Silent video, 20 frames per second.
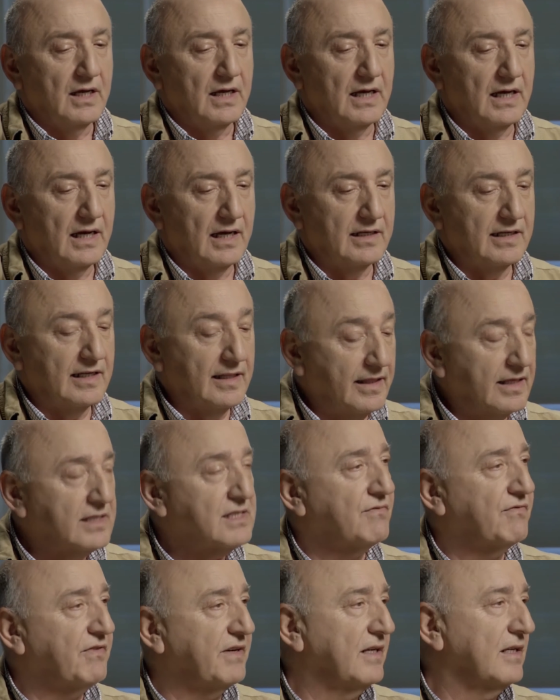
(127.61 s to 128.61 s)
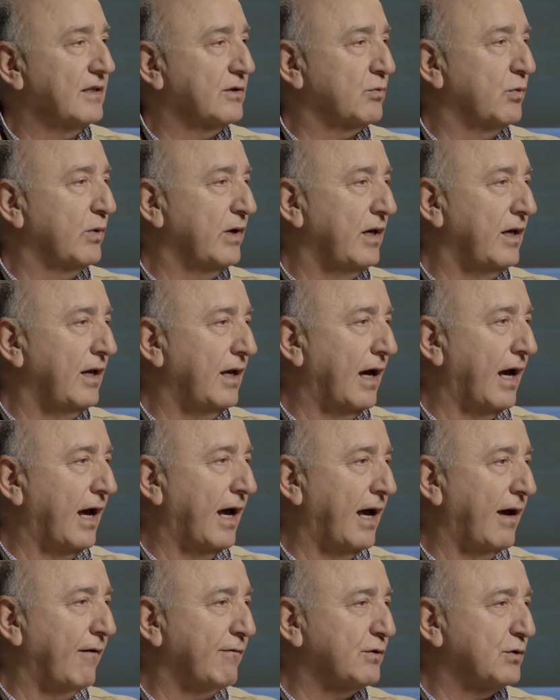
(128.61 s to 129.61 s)
And in this field, we
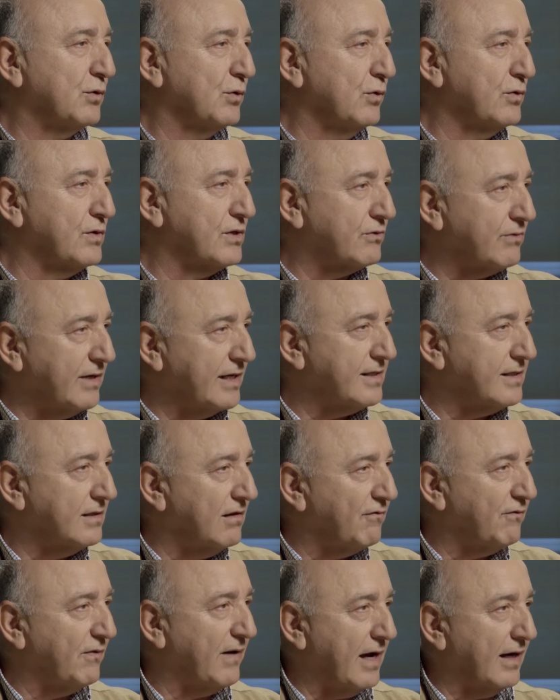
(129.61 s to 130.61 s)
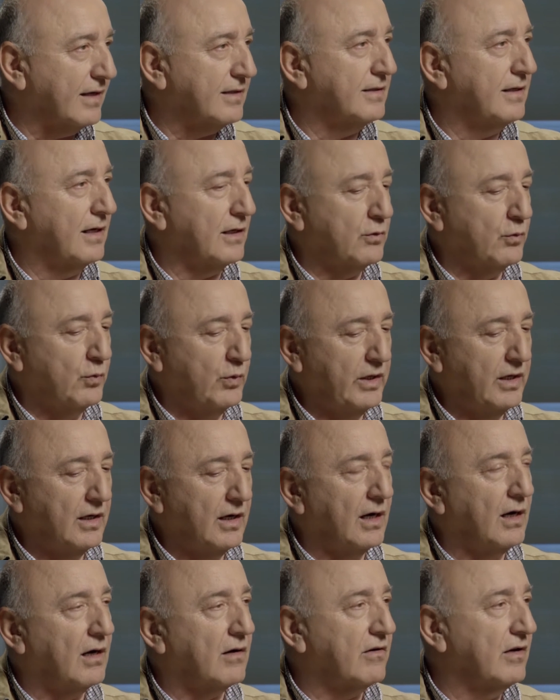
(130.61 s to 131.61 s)
have to stress the fact that we
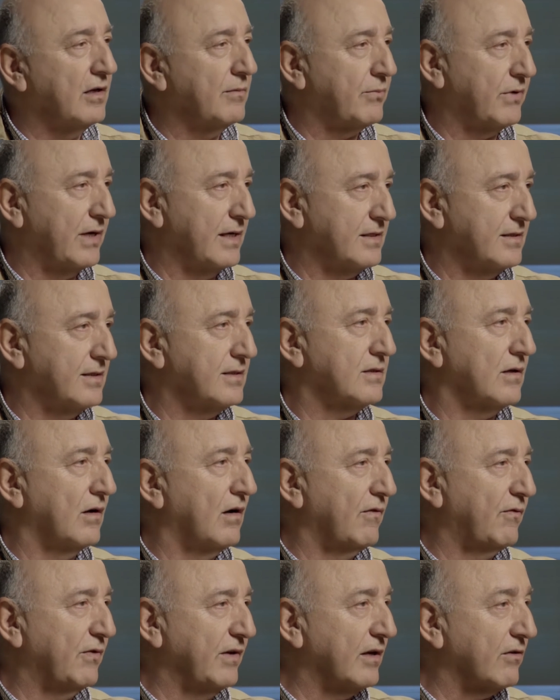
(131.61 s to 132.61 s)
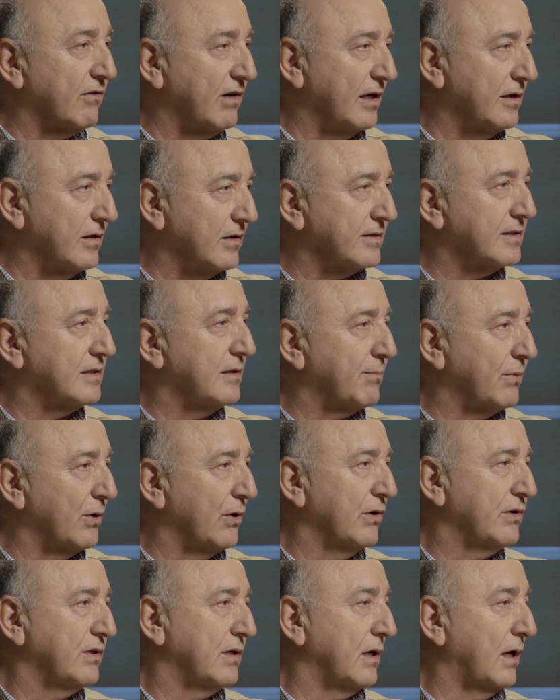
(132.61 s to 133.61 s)
are in presence of Iranians
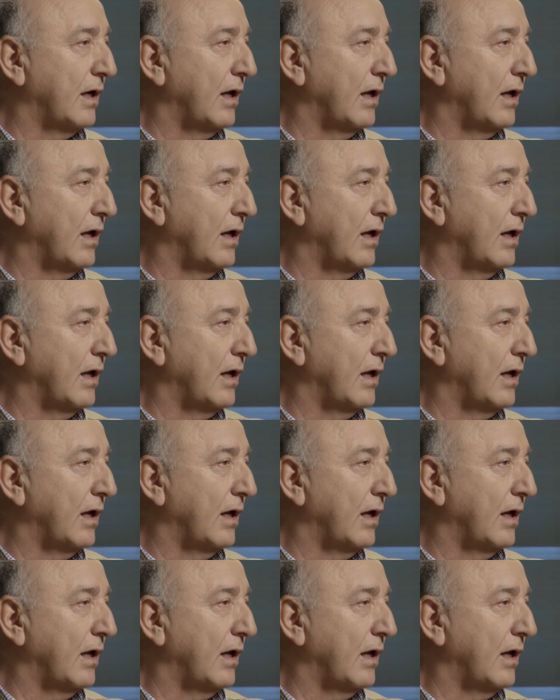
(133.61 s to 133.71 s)
deployed